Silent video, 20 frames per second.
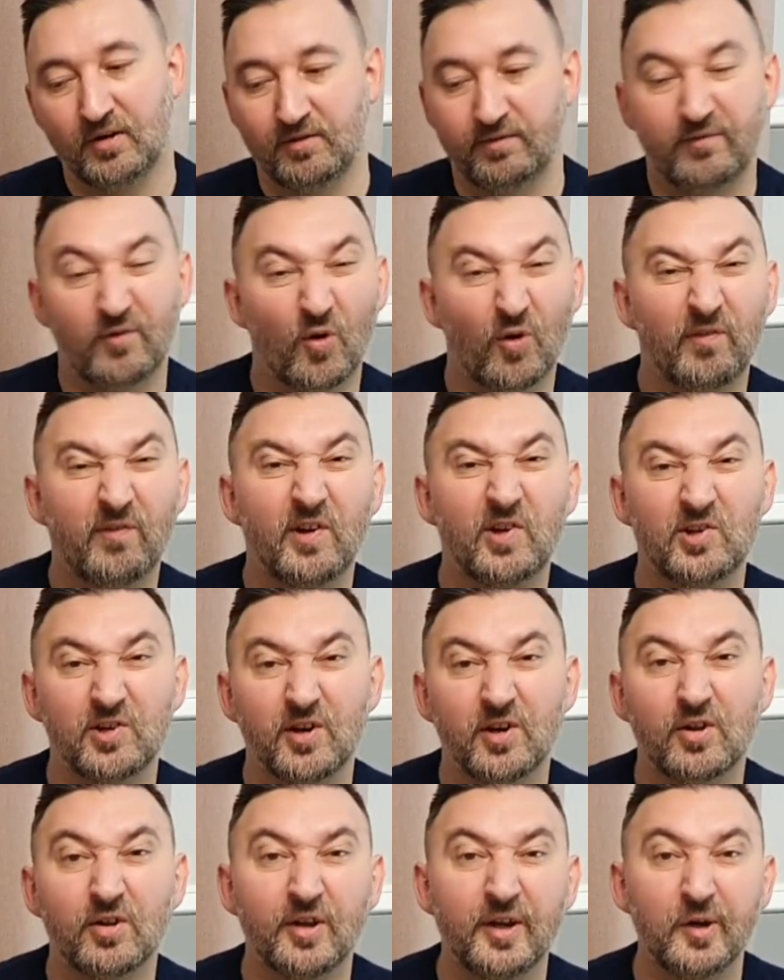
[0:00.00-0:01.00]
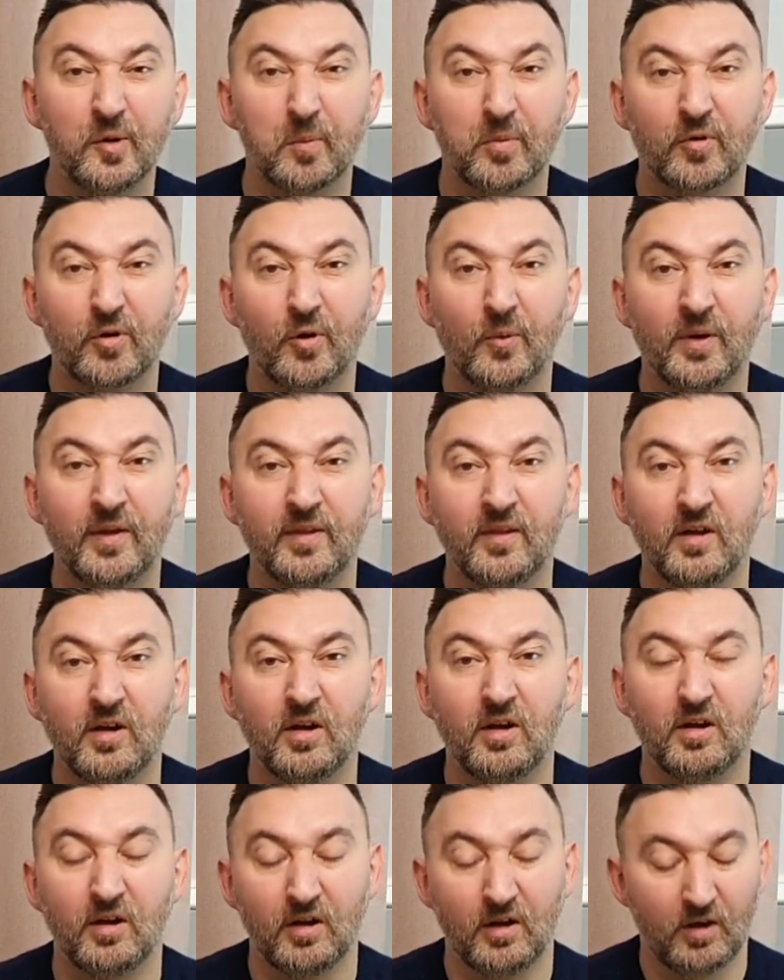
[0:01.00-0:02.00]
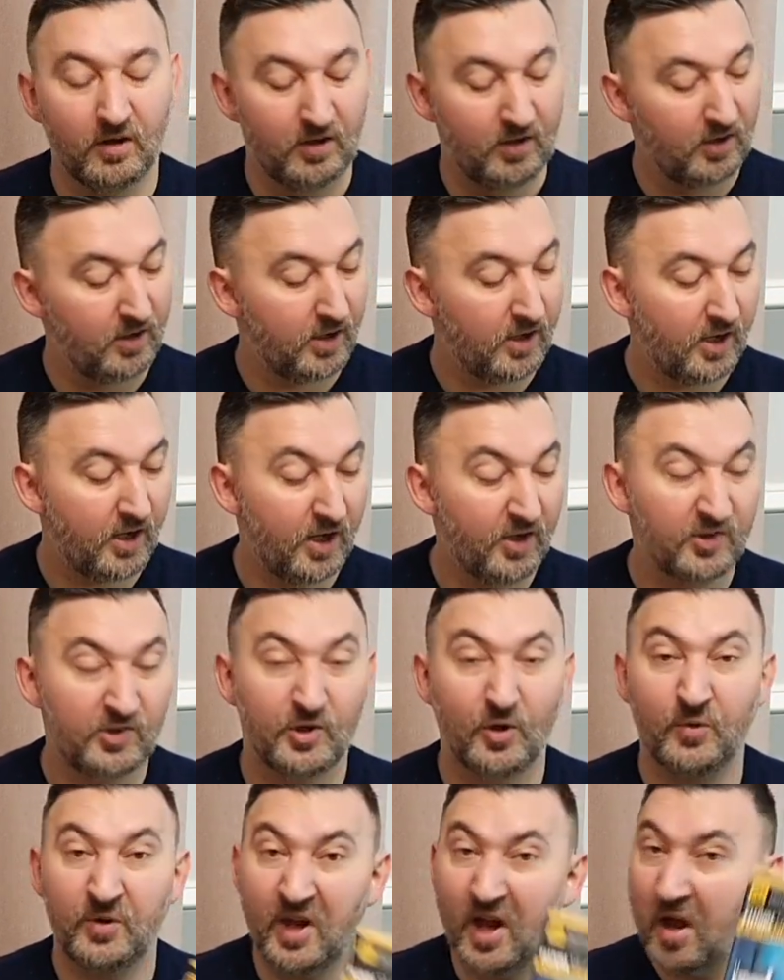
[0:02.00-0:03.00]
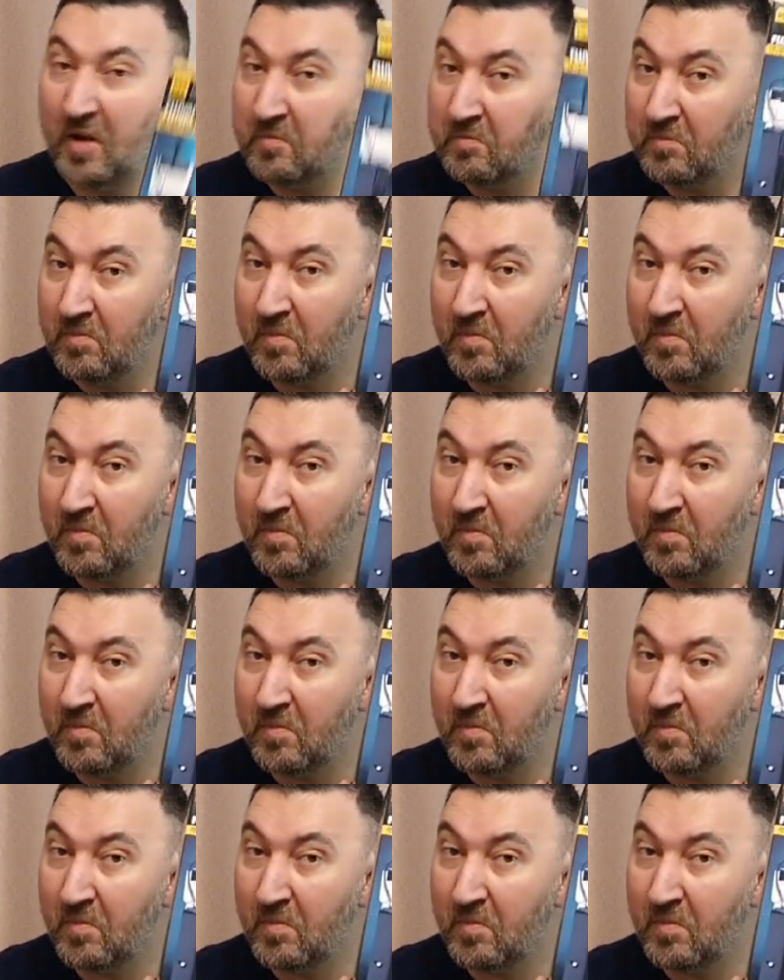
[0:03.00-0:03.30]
4 fish in a cleanup crew in there. So yeah,